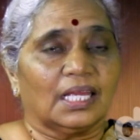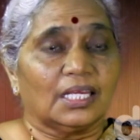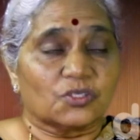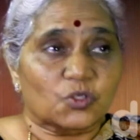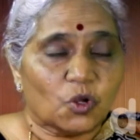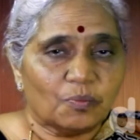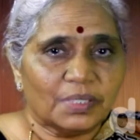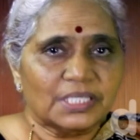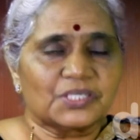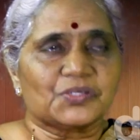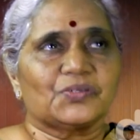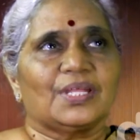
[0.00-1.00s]
So much
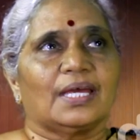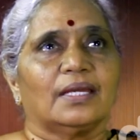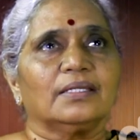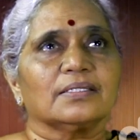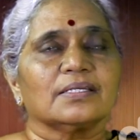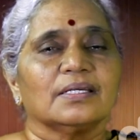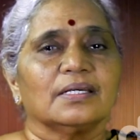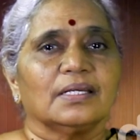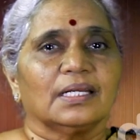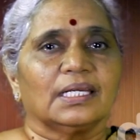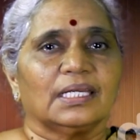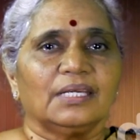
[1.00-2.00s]
so that,
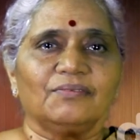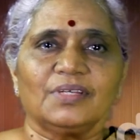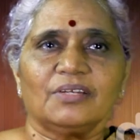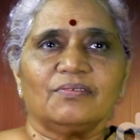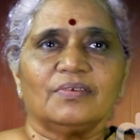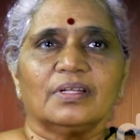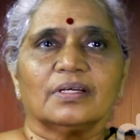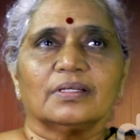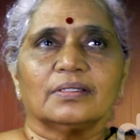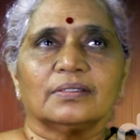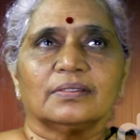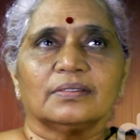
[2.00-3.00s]
even
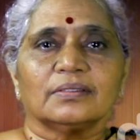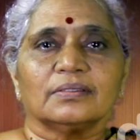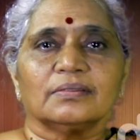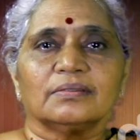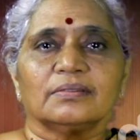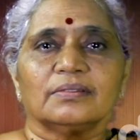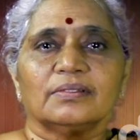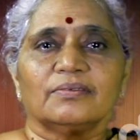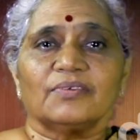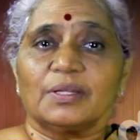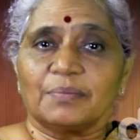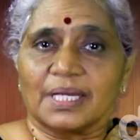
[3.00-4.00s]

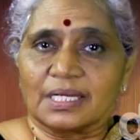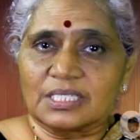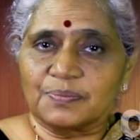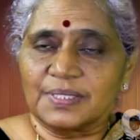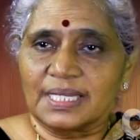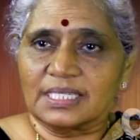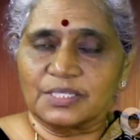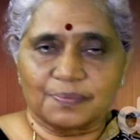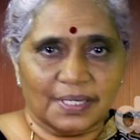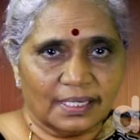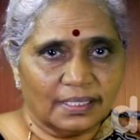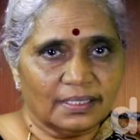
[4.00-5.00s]
when my husband
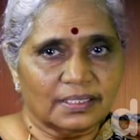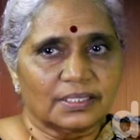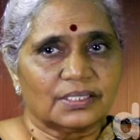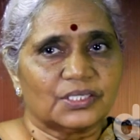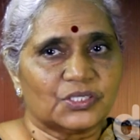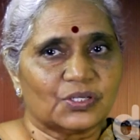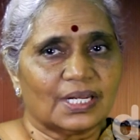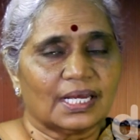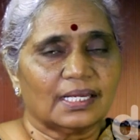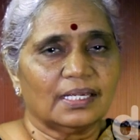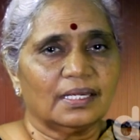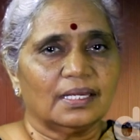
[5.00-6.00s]
expired in
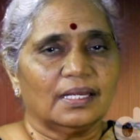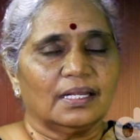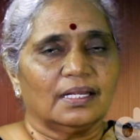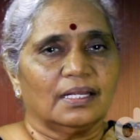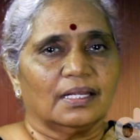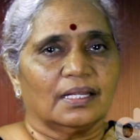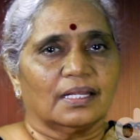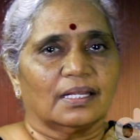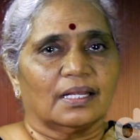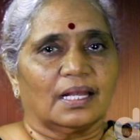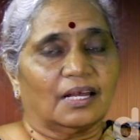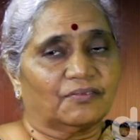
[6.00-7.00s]
July,
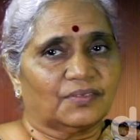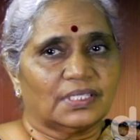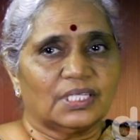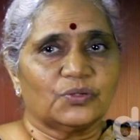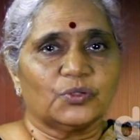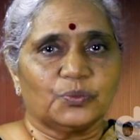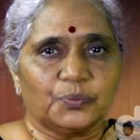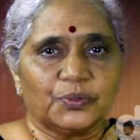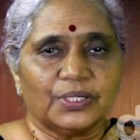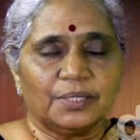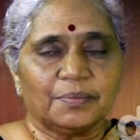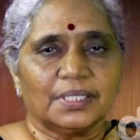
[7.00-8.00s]
after the Guru
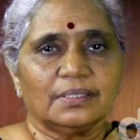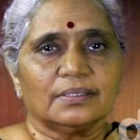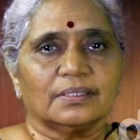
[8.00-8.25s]
Purnima,